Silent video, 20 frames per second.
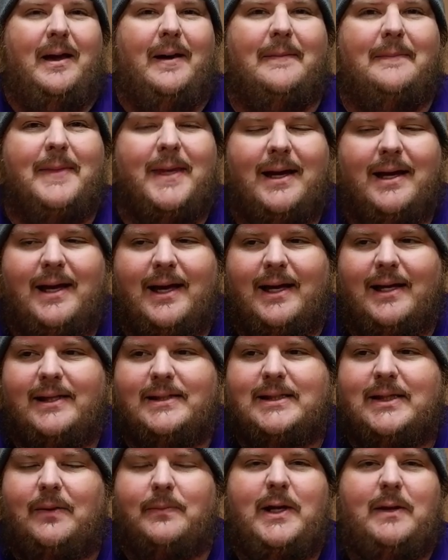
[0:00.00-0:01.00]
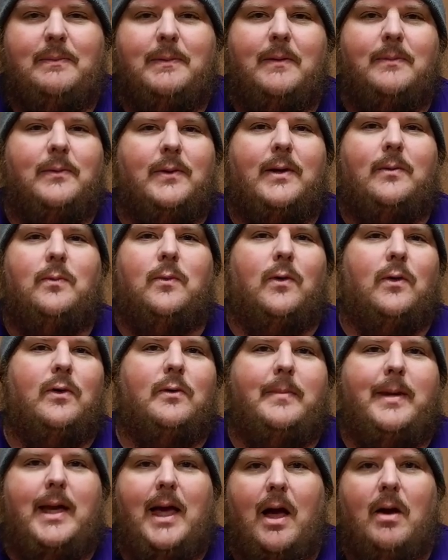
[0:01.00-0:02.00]
Um, uh, so many people had
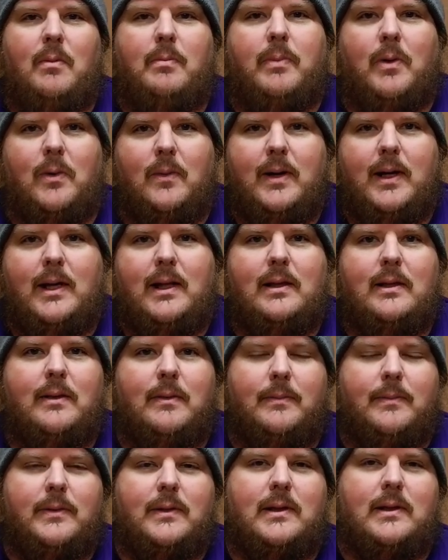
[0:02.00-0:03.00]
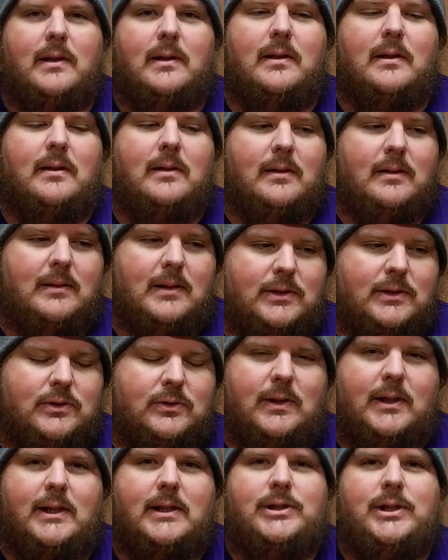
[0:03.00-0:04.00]
warned me how boring the, the,
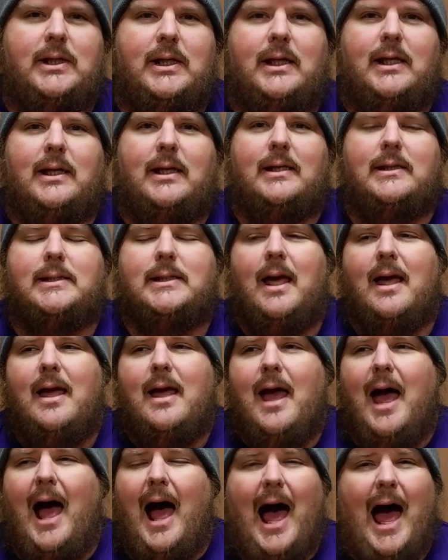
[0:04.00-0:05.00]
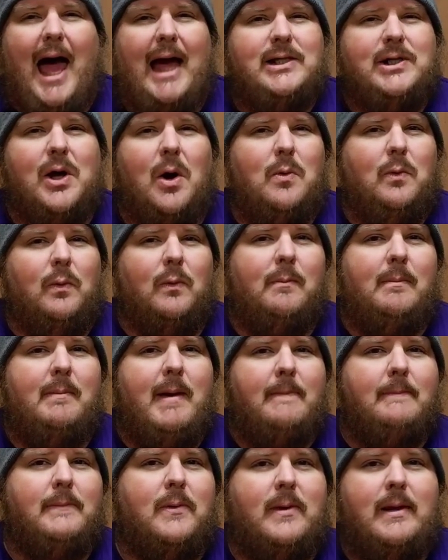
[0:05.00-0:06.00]
trilogy is. I don't
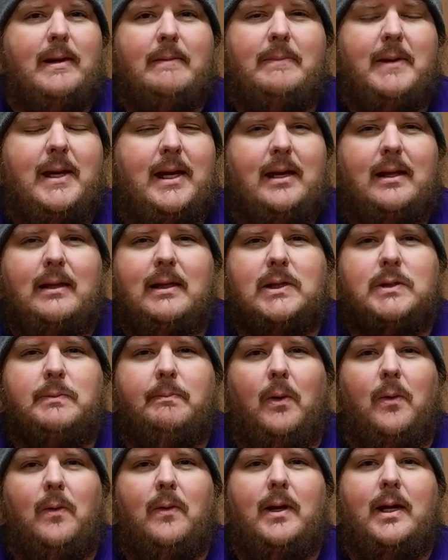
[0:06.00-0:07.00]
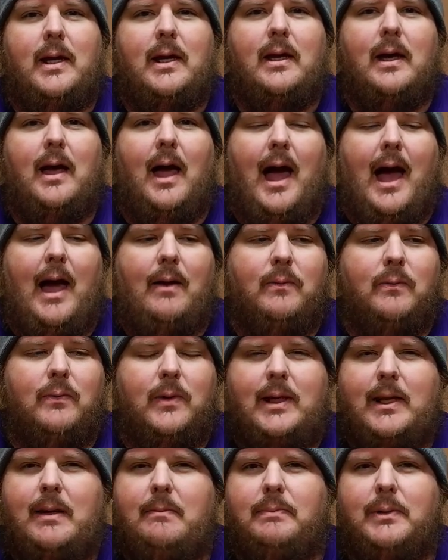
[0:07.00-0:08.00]
remember it being this boring. I
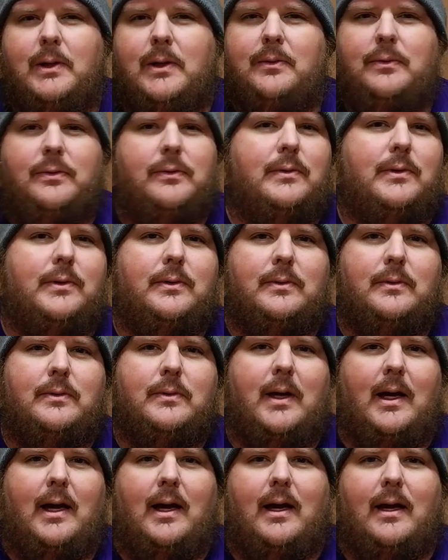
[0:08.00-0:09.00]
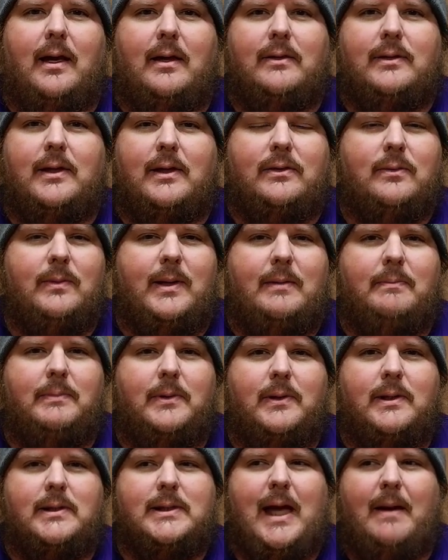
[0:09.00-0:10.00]
really blew through uh, the three
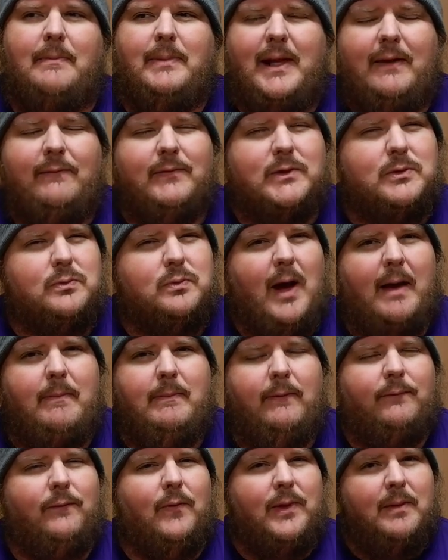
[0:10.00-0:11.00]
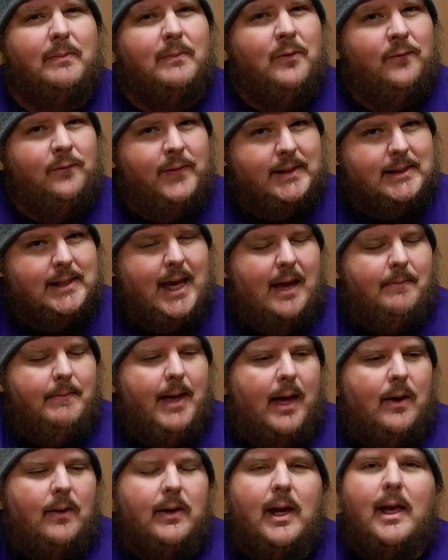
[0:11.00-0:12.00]
books. I believe it was right before the movies came
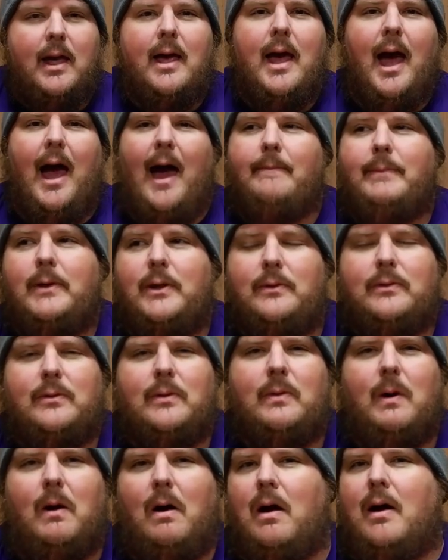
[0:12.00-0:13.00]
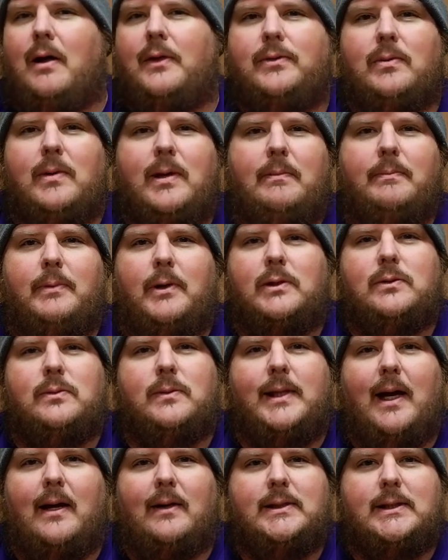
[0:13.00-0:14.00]
out. I blew through all three books
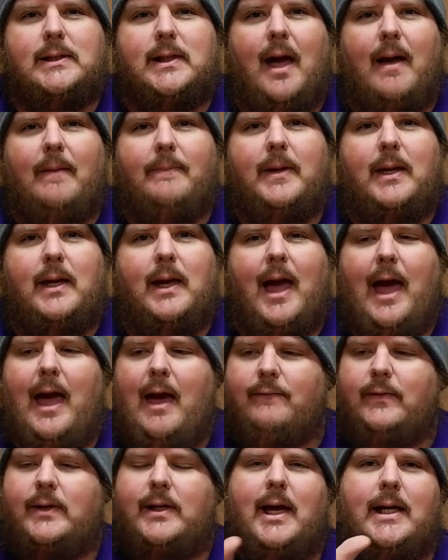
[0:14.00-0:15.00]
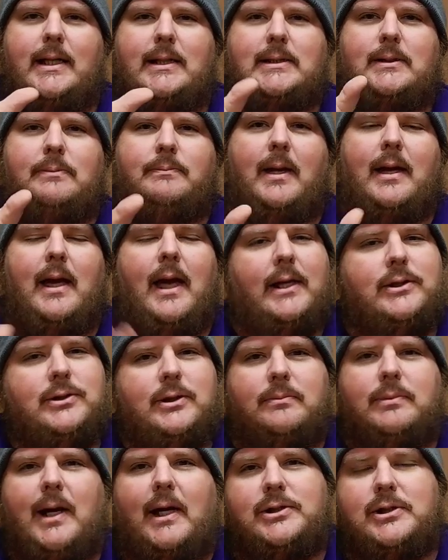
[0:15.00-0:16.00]
without stopping. I have a nice. I
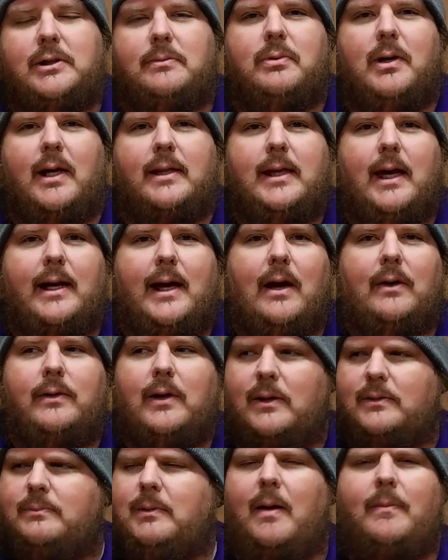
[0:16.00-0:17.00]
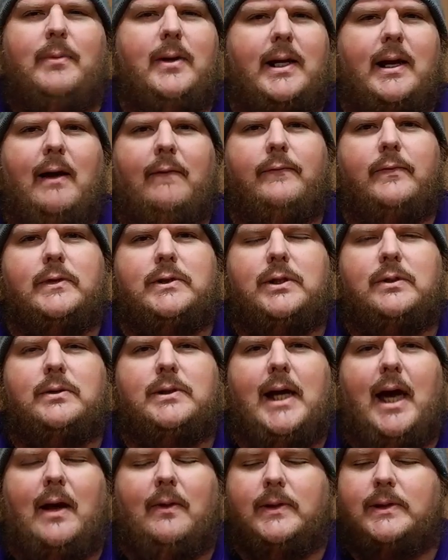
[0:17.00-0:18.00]
should I should have brought that out. I'll, I'll bring it out for Two
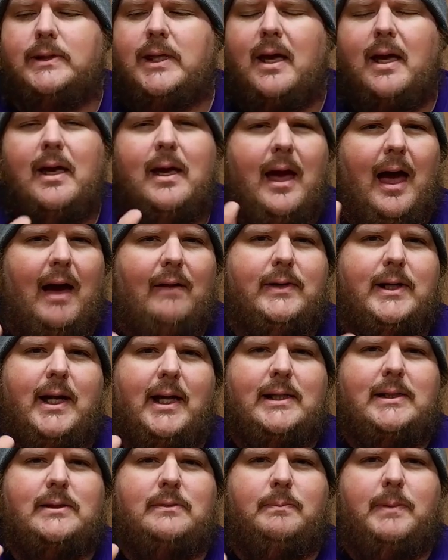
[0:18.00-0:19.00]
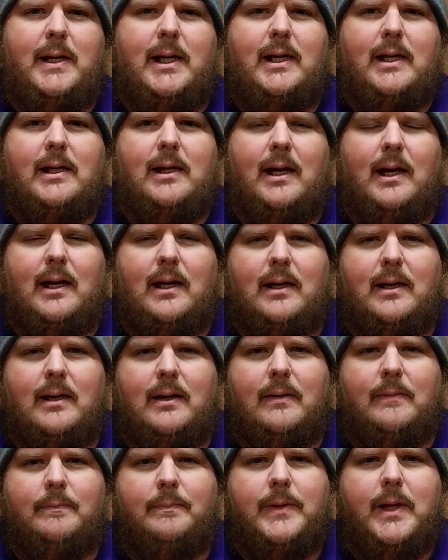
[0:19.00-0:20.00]
Towers. I have a nice big.
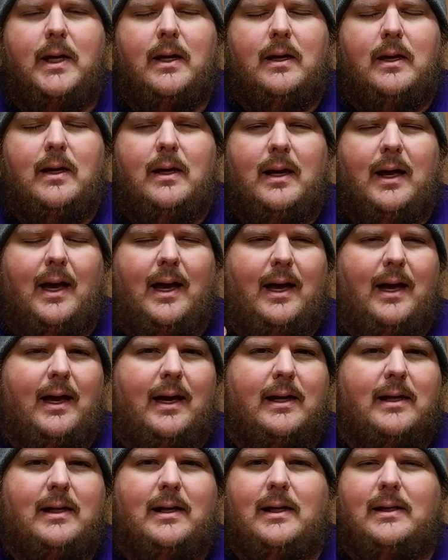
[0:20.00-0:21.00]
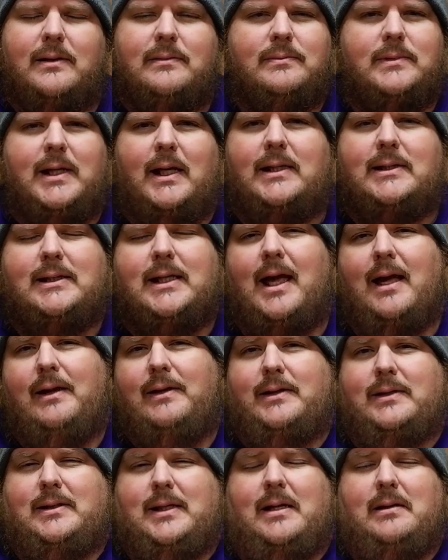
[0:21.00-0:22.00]
Um, uh, it's not.
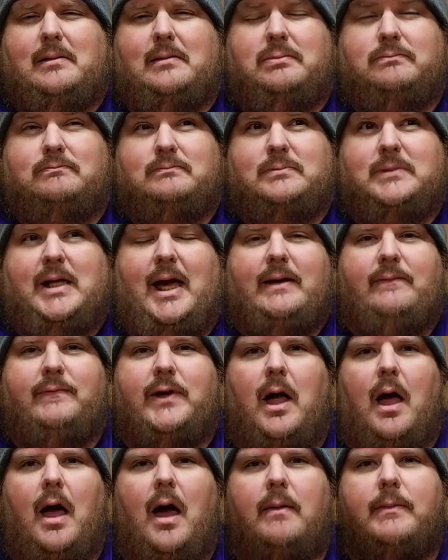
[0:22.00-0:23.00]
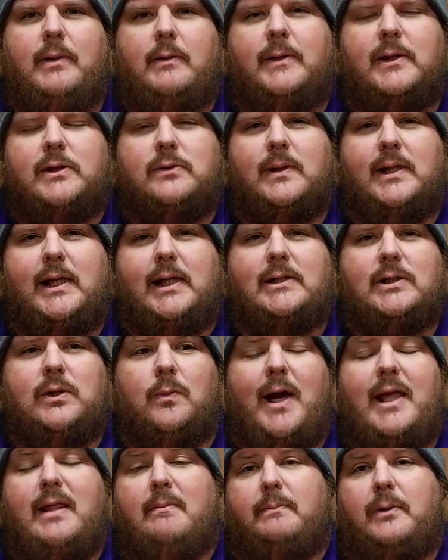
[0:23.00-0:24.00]
It's a, not even an omnibus really. It's the
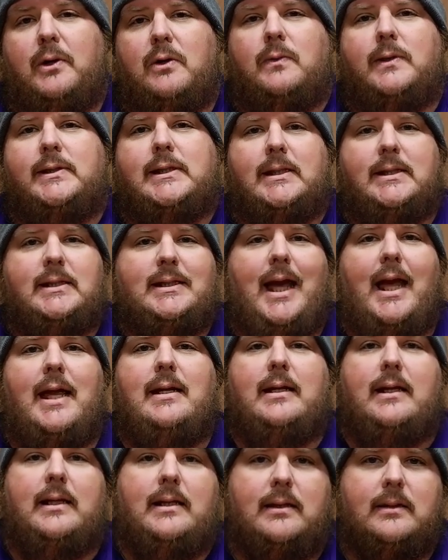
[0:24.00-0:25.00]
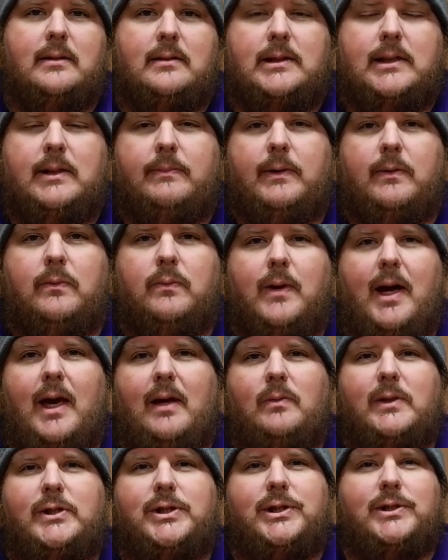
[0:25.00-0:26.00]
way the book was intended to be
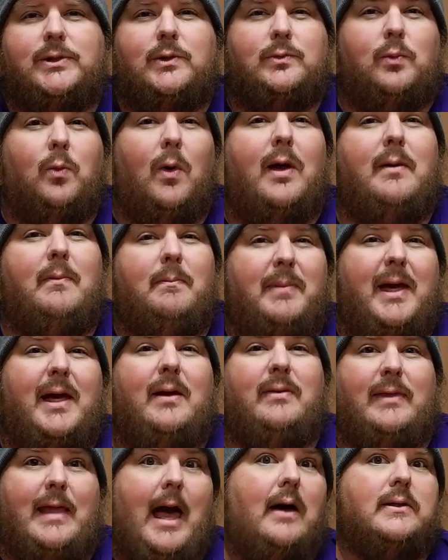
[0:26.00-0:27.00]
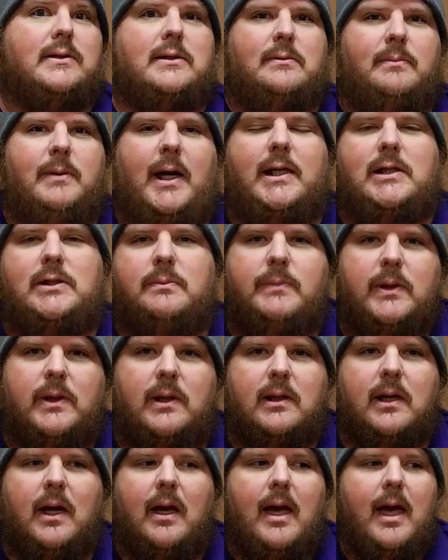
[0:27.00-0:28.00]
read, which is one big thousand page
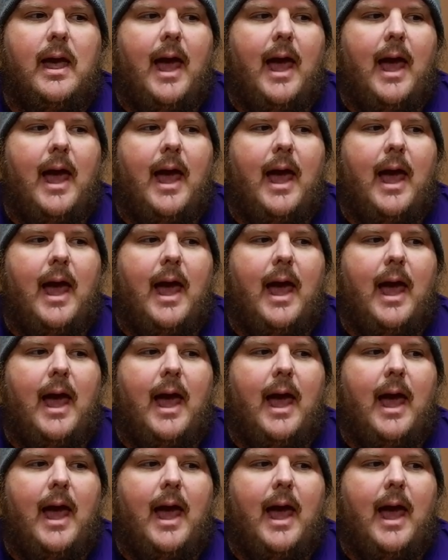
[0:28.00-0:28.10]
book.